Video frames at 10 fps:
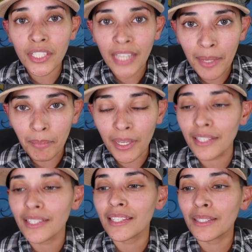
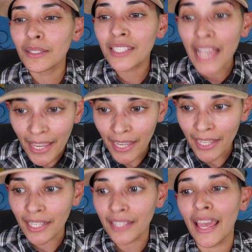statement
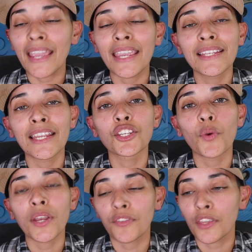saying that he didn't
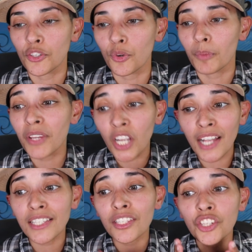do anything to her
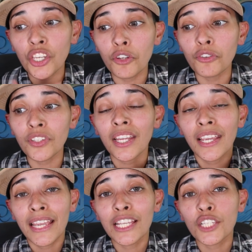because she used
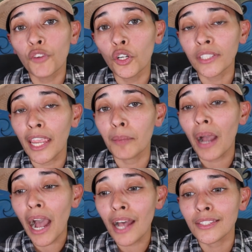his full
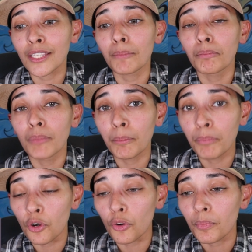name, Austin
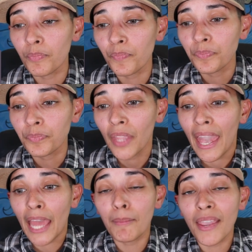McBroom,
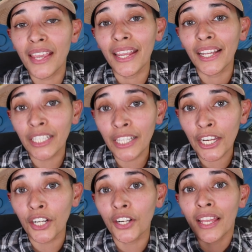and making it
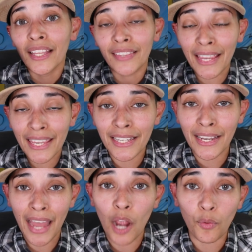clear that he
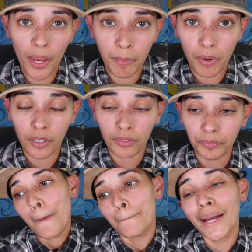did not rape her.
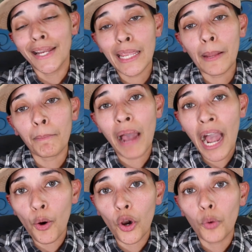Money and
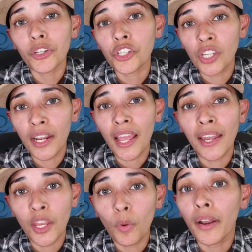power will shut
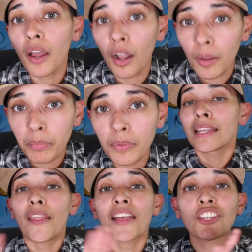anyone up.
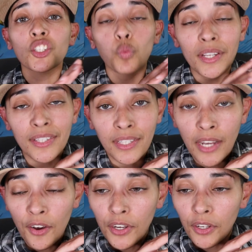Now that's just one
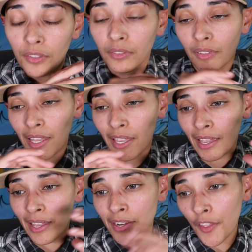scenario.
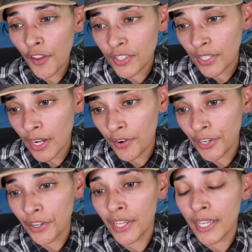Another
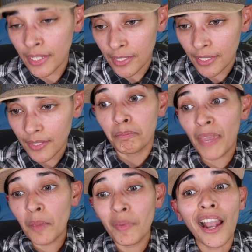scenario is
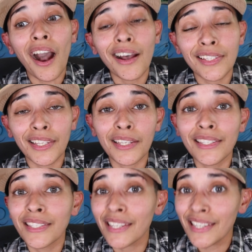maybe
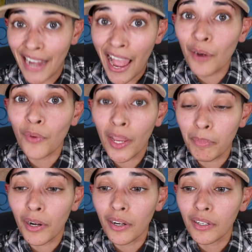Austin did not
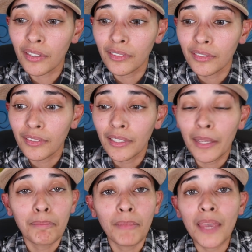rape her.
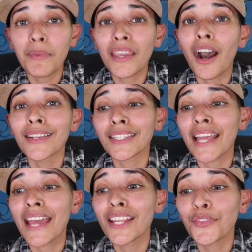Maybe Austin
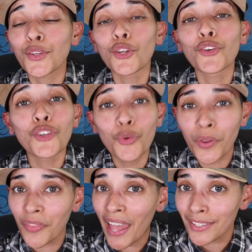had nothing to do
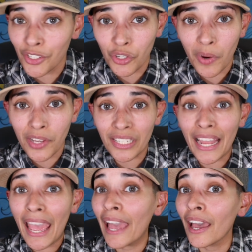with that
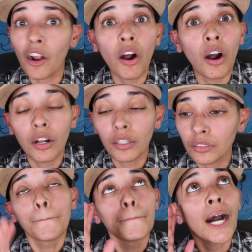situation at
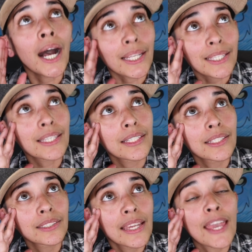all. But
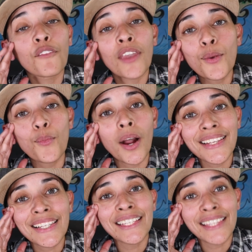if he
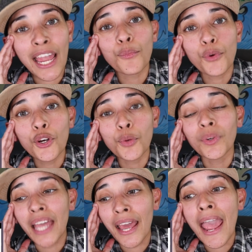was in that room
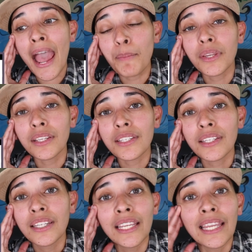when that happened,
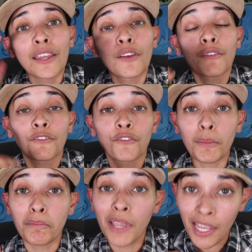
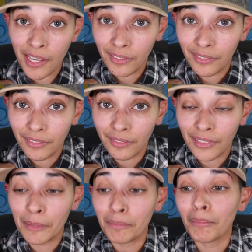for me,
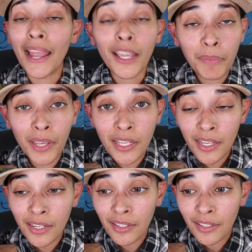in my
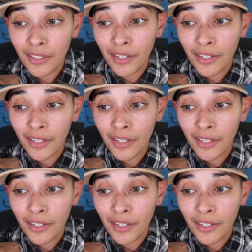opinion,